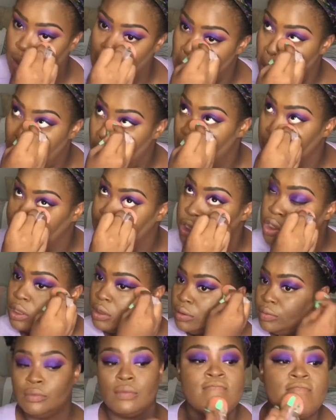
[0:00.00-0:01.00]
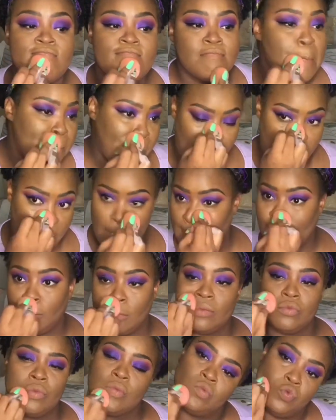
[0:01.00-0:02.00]
and everything is done,
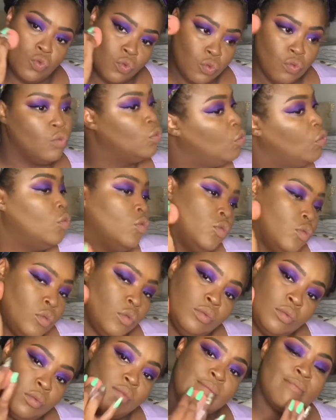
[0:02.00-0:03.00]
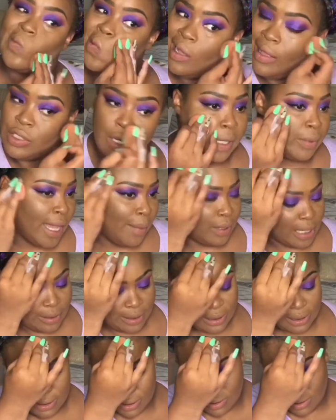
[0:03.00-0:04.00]
and then I go to set.
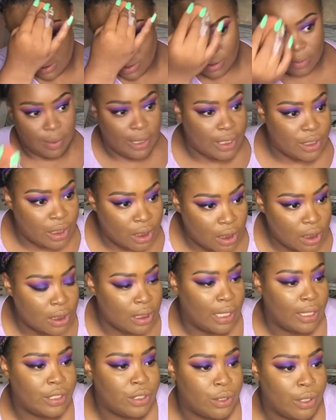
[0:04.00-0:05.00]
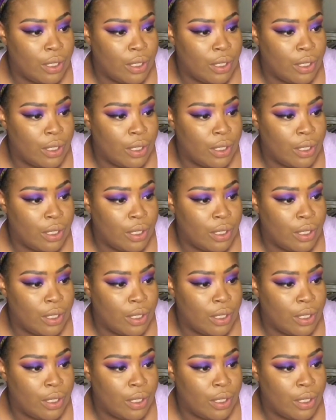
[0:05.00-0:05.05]
I'm using the